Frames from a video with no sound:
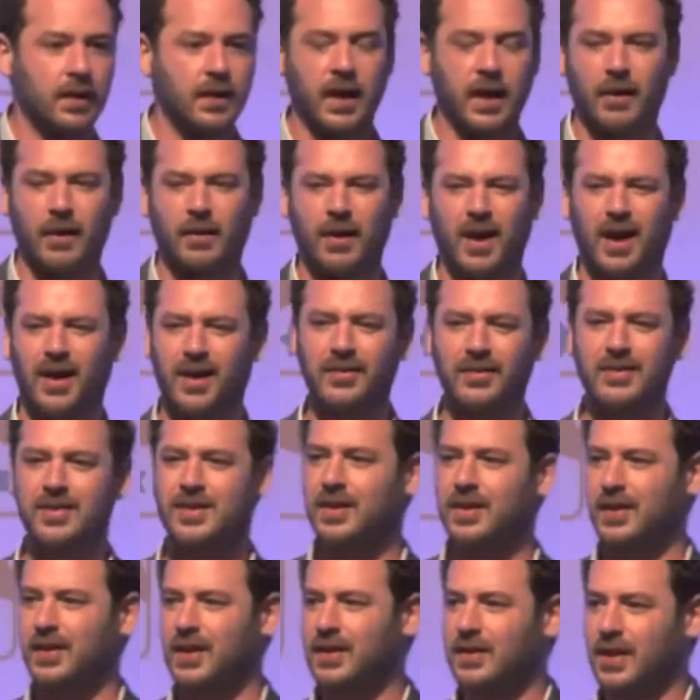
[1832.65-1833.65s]
I
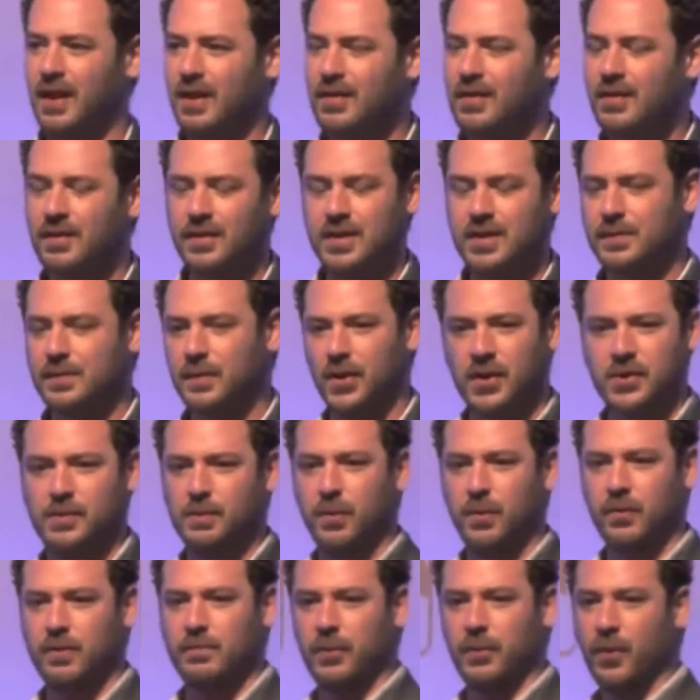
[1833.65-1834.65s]
honestly think the art is
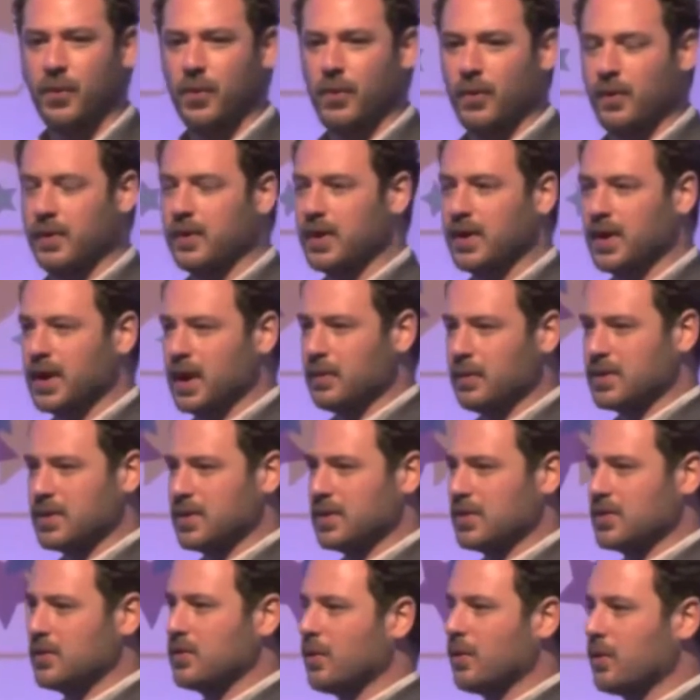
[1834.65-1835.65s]
much more important.
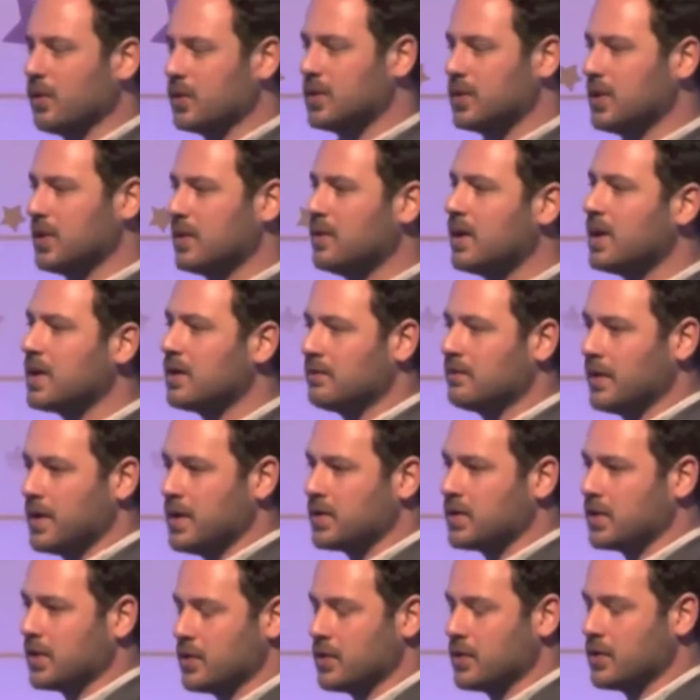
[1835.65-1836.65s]
This is not doing
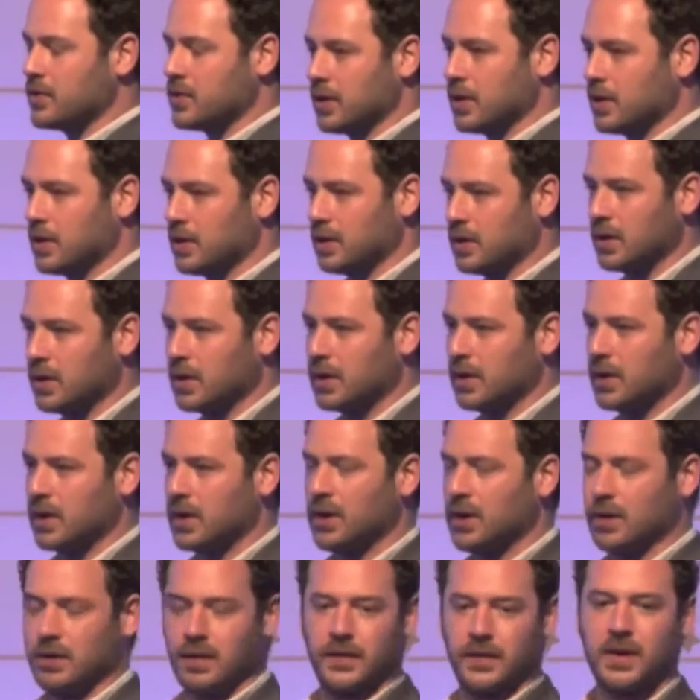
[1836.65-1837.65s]
research in
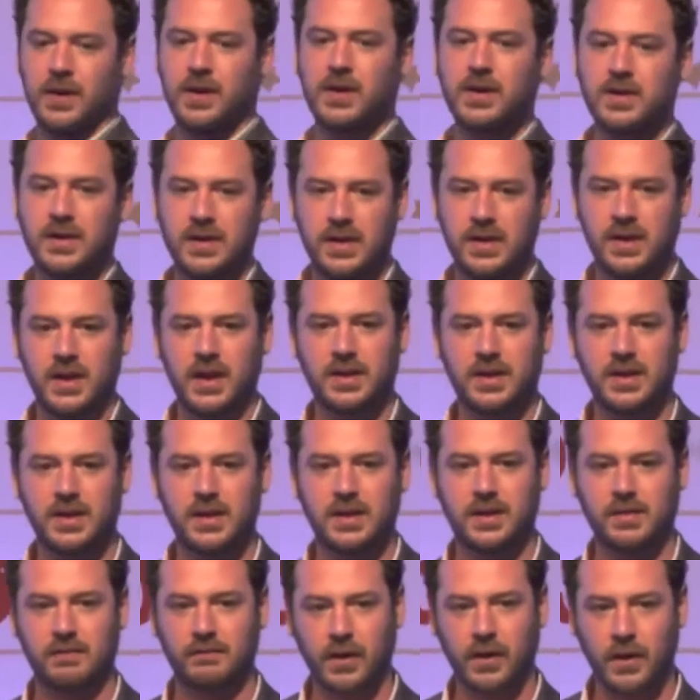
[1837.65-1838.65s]
universities.
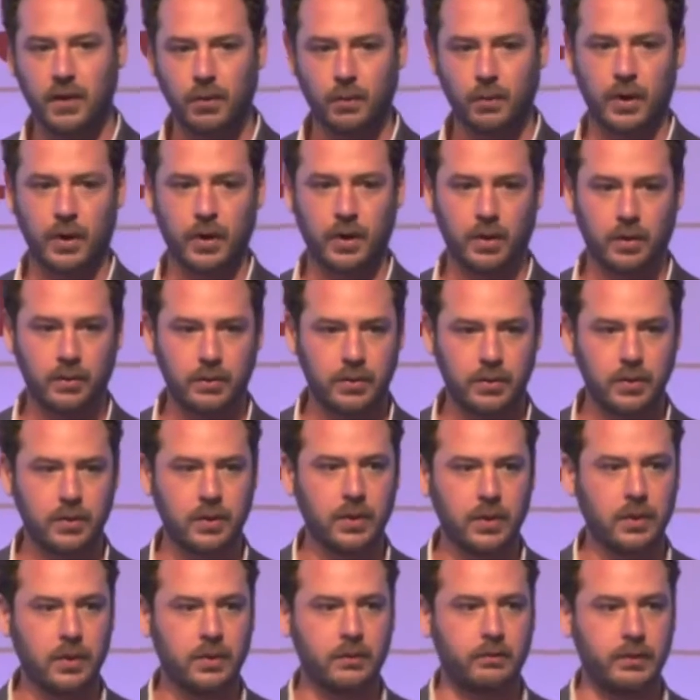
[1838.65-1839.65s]
This is real-world
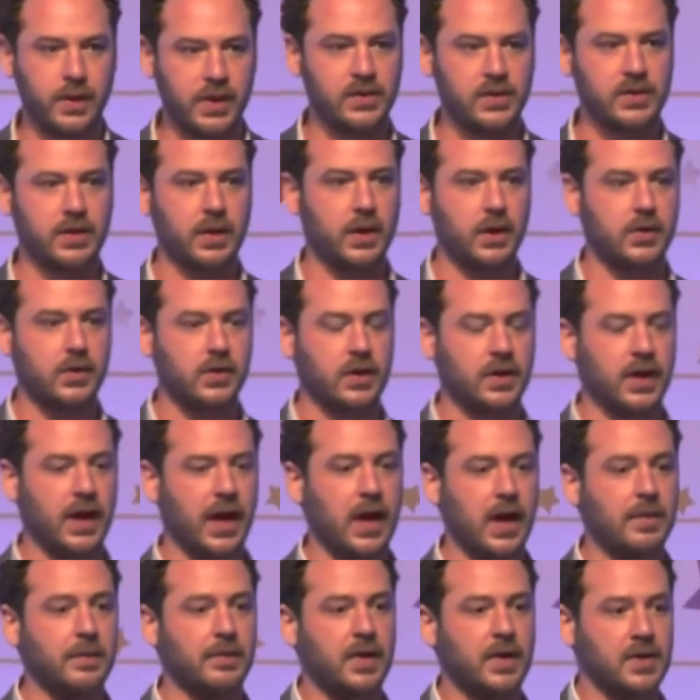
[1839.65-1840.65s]
research, and
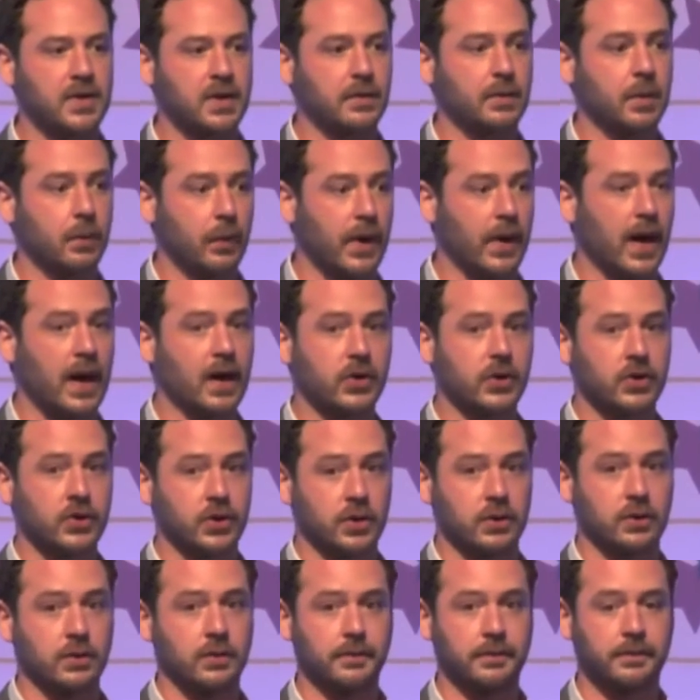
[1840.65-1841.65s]
the aim of it is that we want
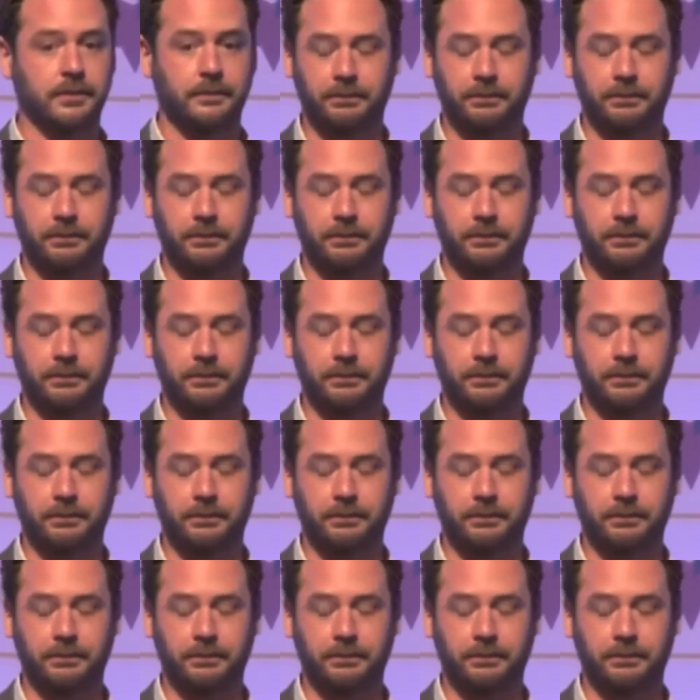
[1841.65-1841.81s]
action.